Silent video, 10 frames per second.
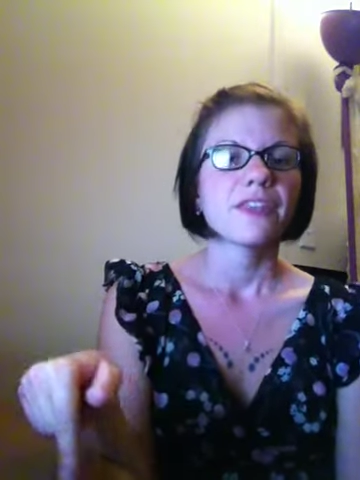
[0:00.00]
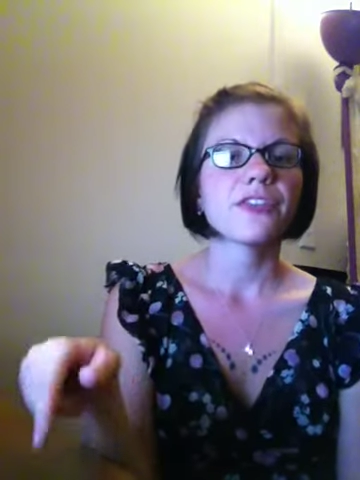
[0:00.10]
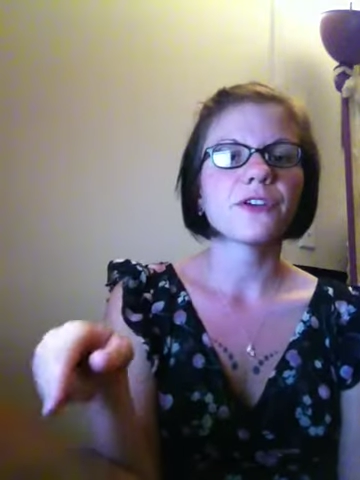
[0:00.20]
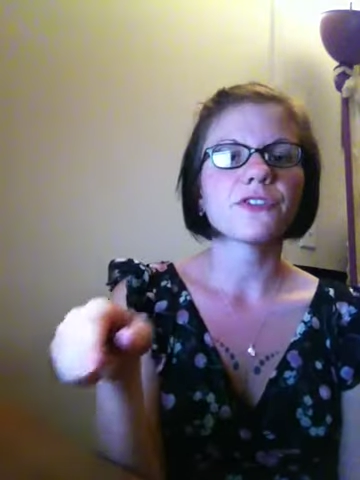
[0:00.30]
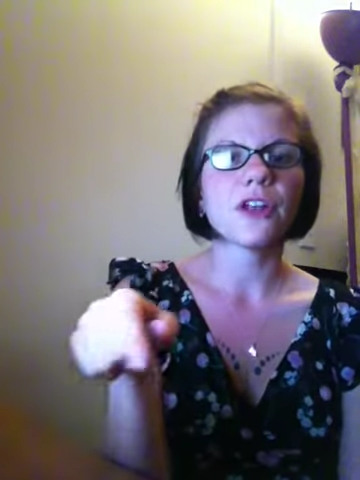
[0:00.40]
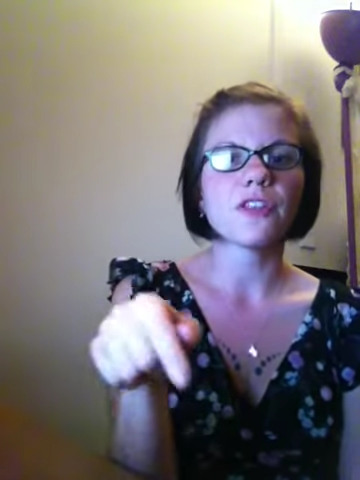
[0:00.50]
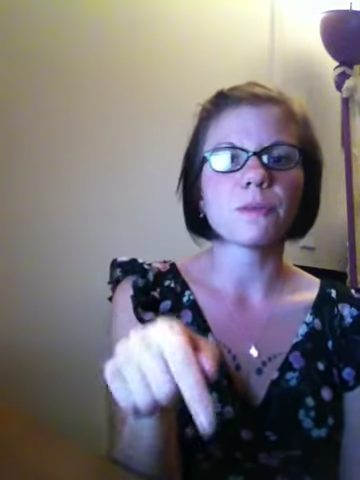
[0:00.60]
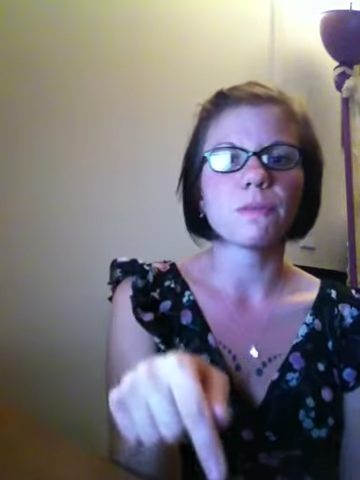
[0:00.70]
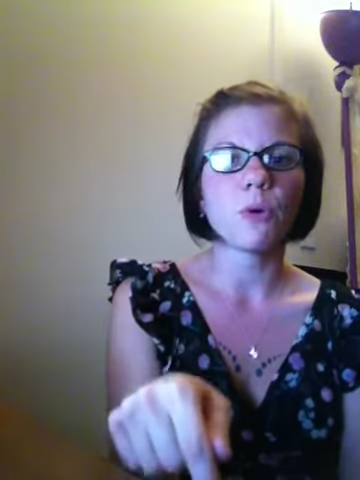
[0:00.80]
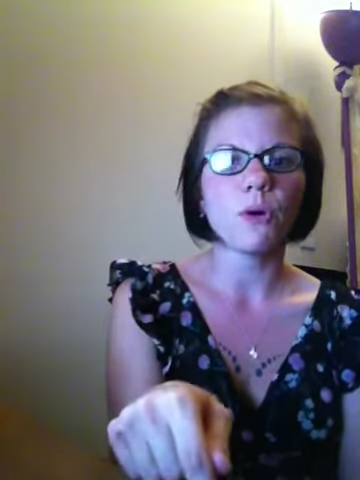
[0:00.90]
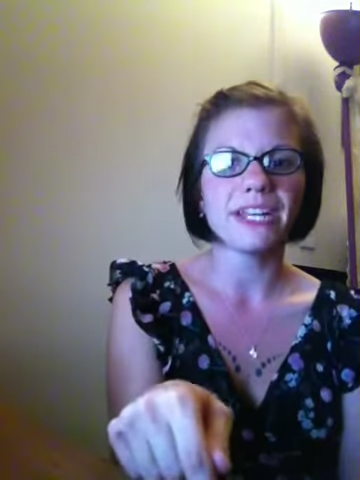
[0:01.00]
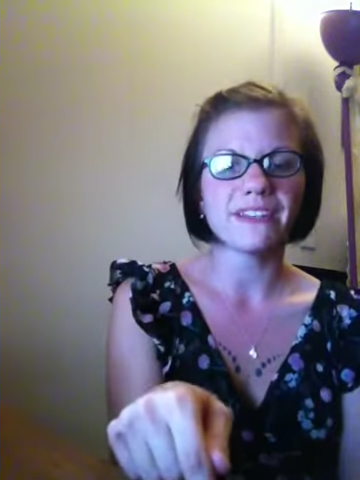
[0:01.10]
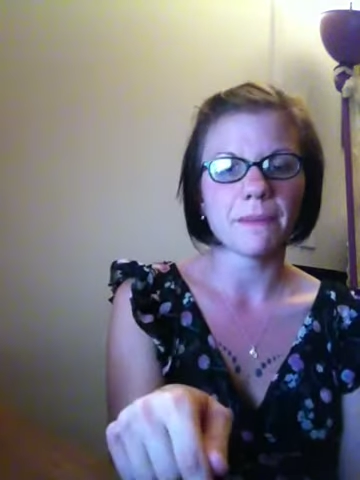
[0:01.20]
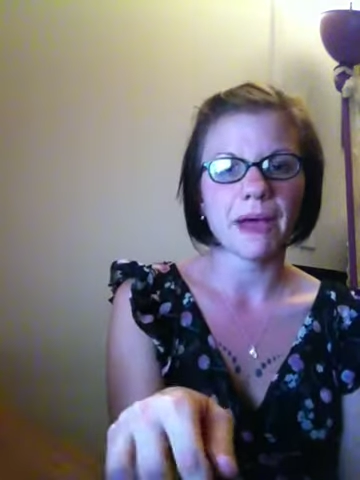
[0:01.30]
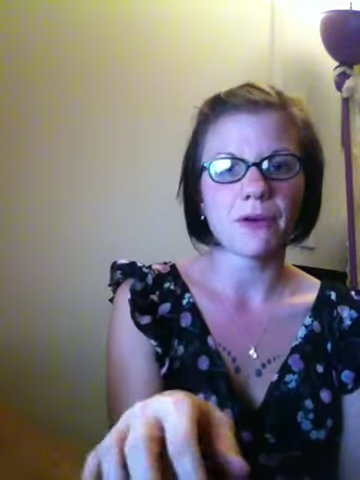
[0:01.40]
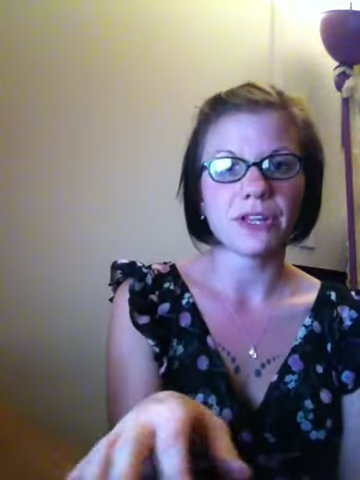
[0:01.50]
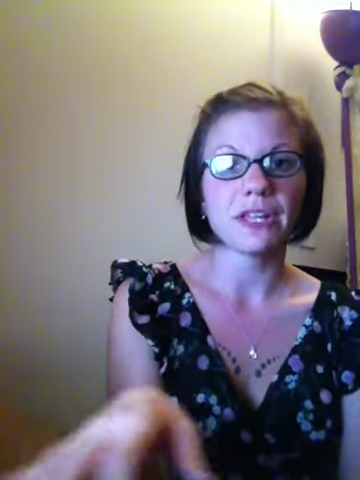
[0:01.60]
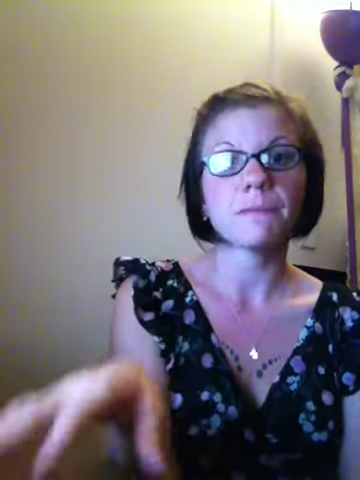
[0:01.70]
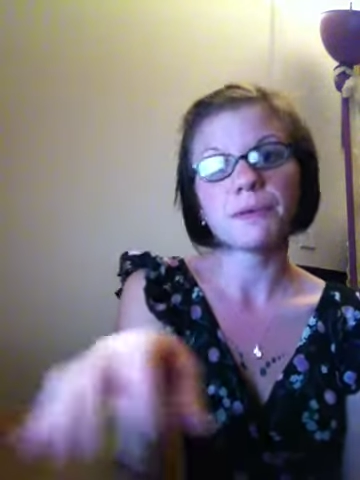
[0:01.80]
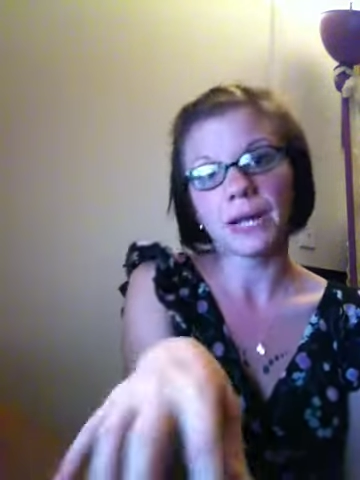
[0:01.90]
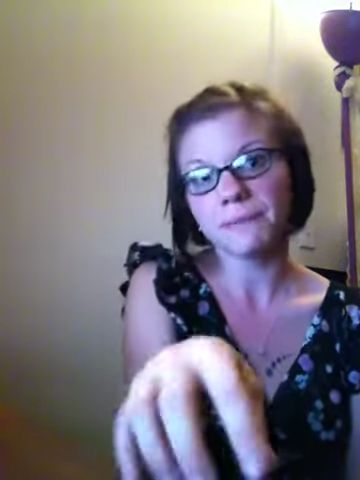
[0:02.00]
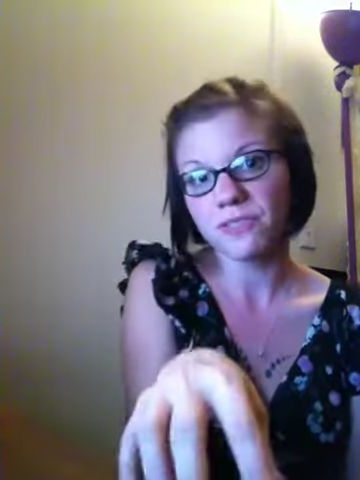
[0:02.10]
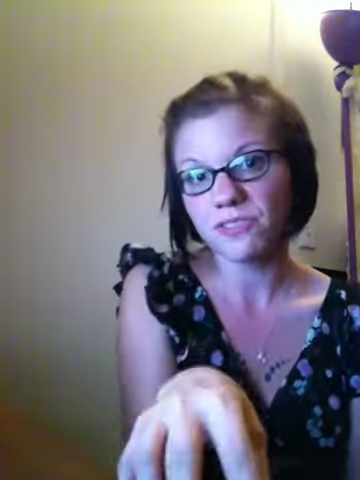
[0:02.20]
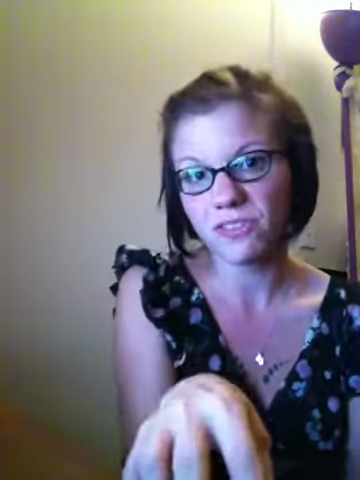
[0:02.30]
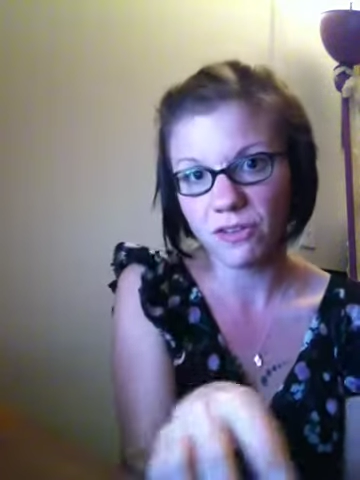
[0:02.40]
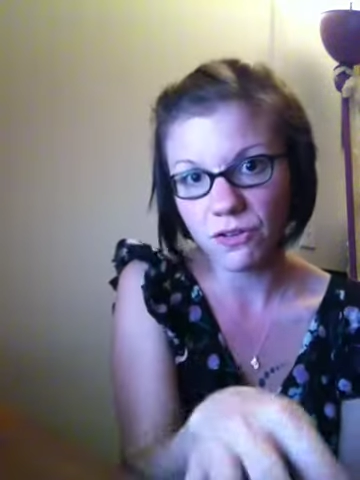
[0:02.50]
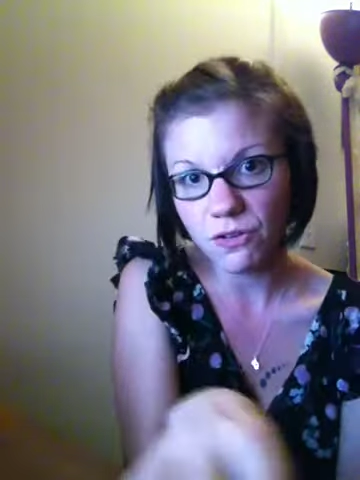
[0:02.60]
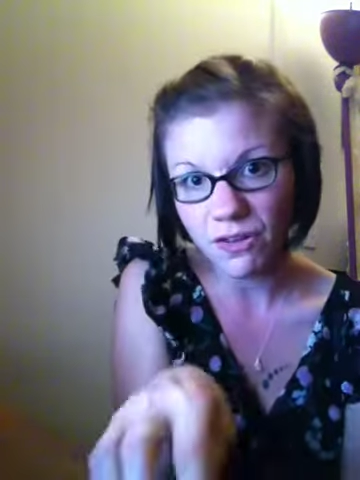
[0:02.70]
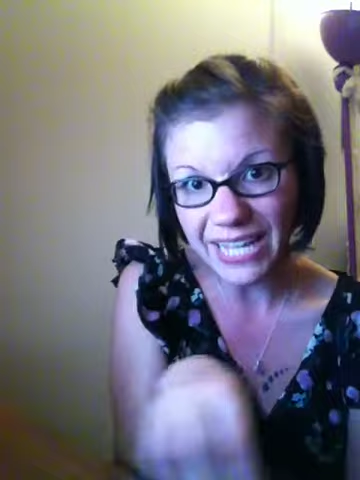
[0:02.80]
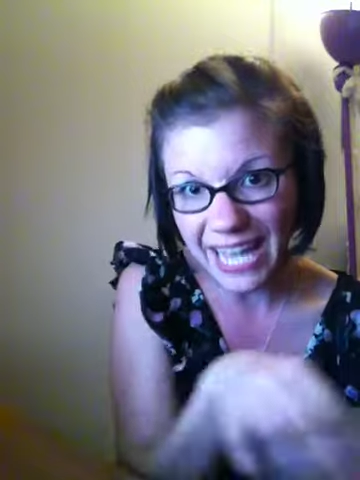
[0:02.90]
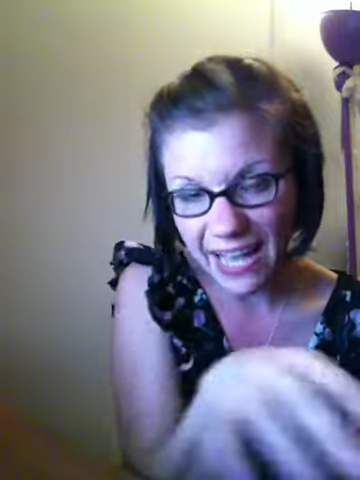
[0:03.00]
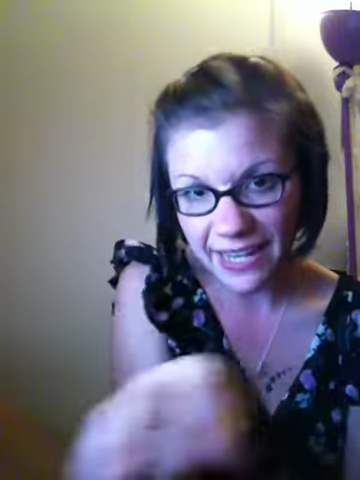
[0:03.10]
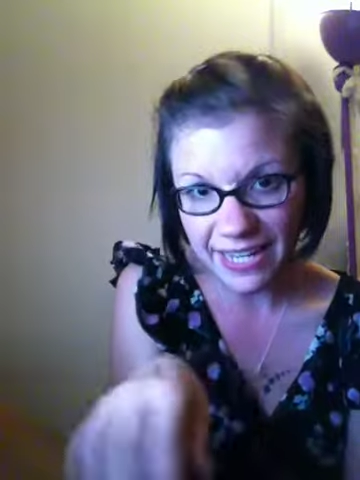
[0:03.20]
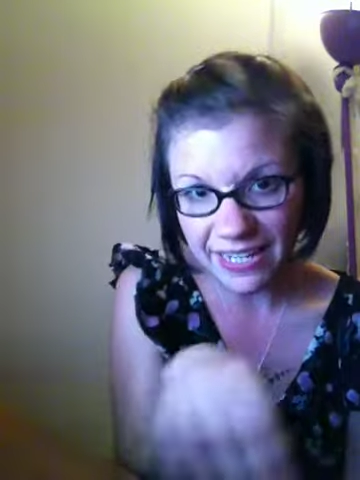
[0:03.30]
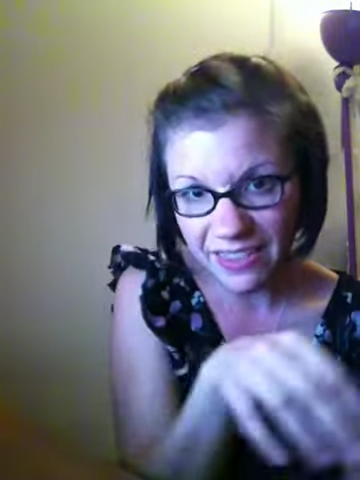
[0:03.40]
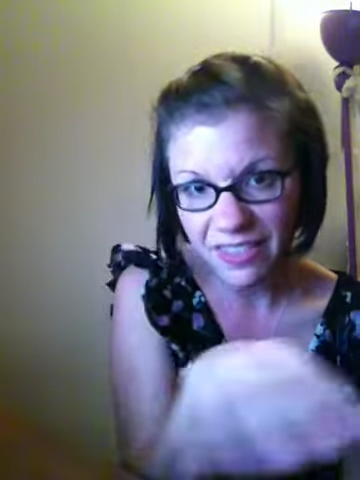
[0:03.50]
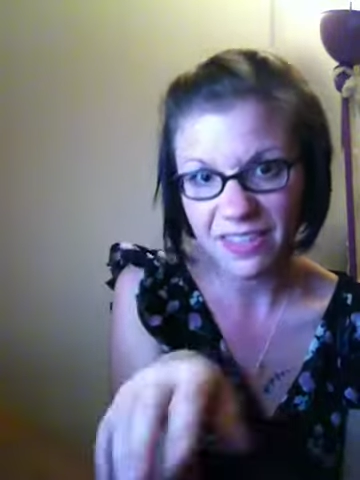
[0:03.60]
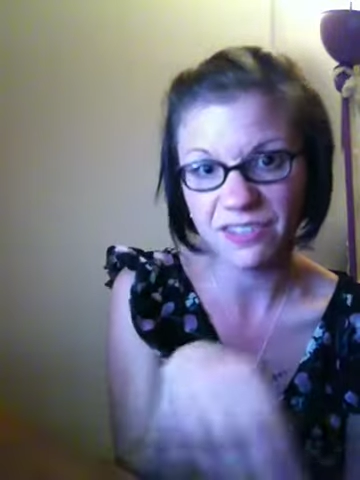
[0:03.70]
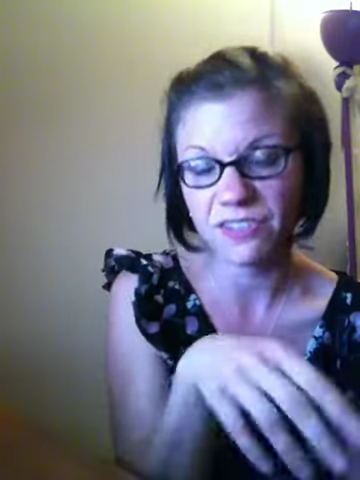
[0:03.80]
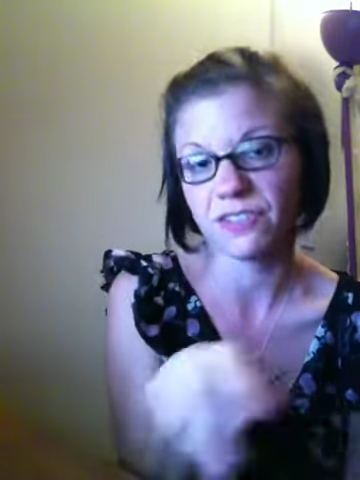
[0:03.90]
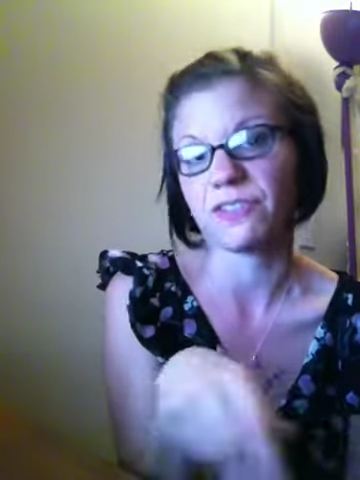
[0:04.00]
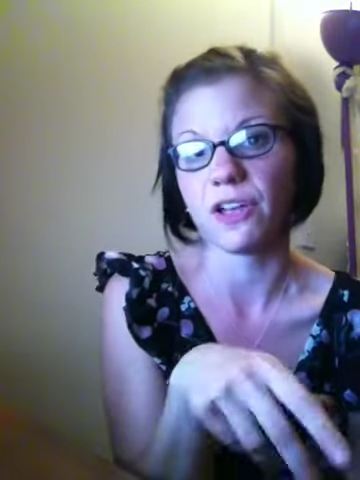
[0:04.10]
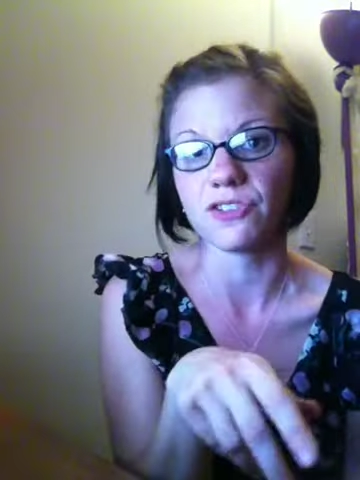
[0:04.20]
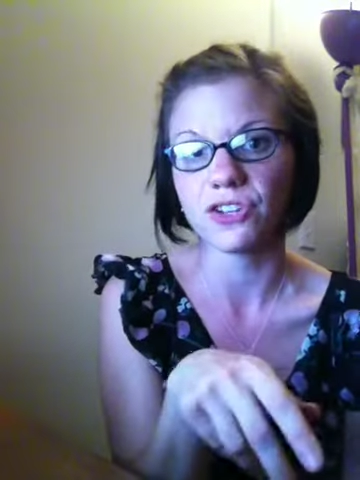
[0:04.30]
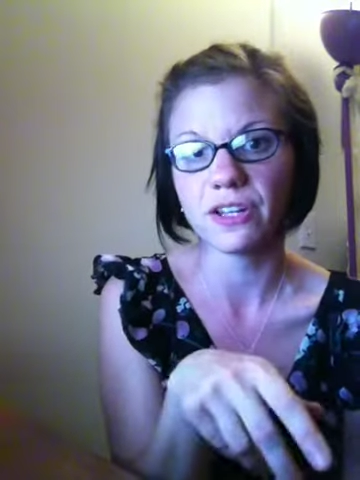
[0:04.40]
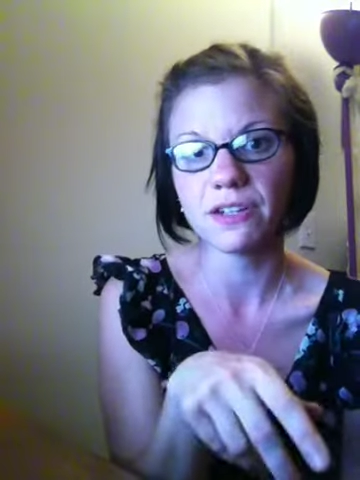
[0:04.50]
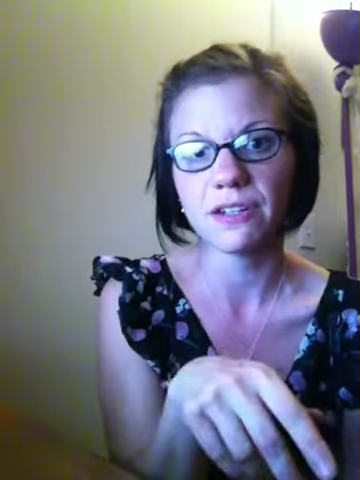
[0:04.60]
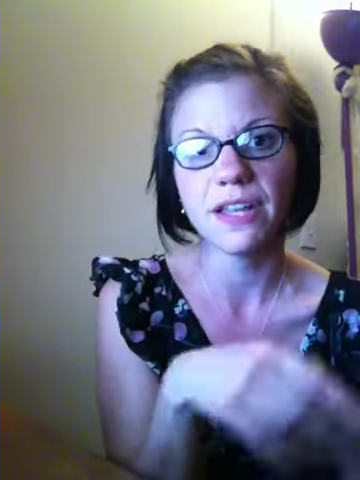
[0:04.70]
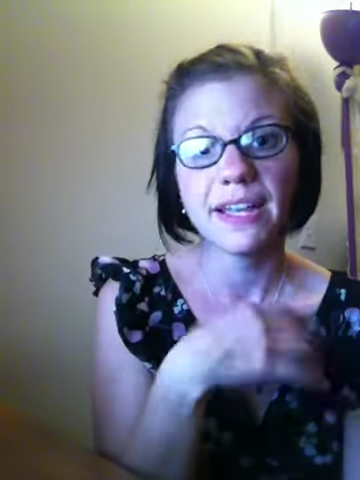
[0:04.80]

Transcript: There's another point about it, but I'm still in this discussion.